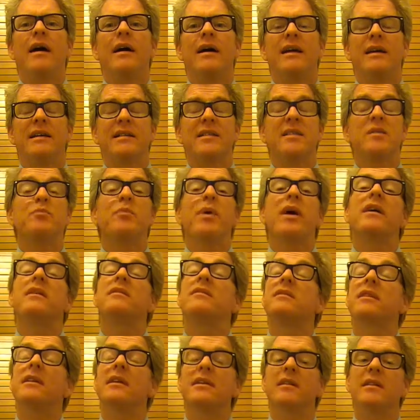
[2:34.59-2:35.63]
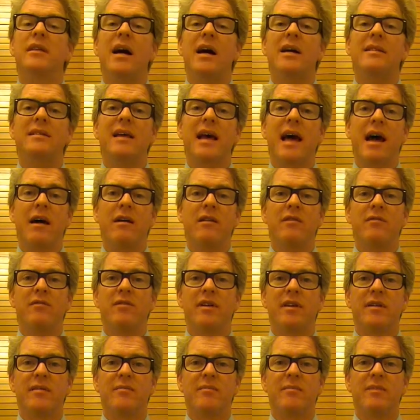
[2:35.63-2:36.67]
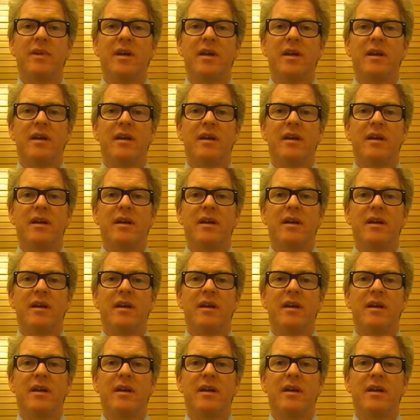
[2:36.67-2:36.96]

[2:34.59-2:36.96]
expects a lot out of them,